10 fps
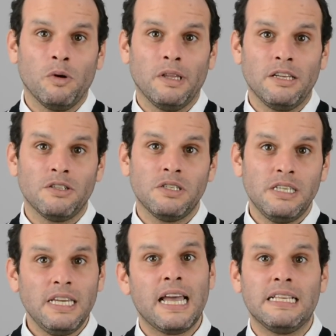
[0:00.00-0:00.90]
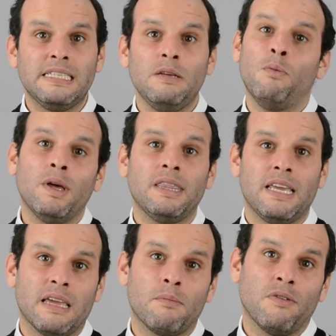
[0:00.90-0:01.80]
agency and see what they
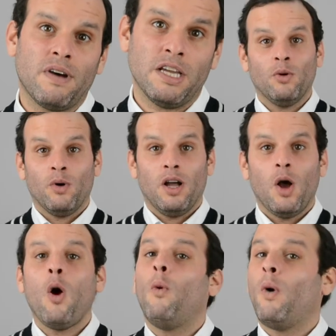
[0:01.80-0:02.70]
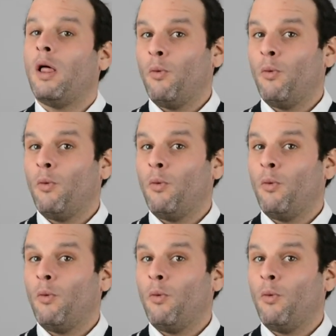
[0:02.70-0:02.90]
can provide you.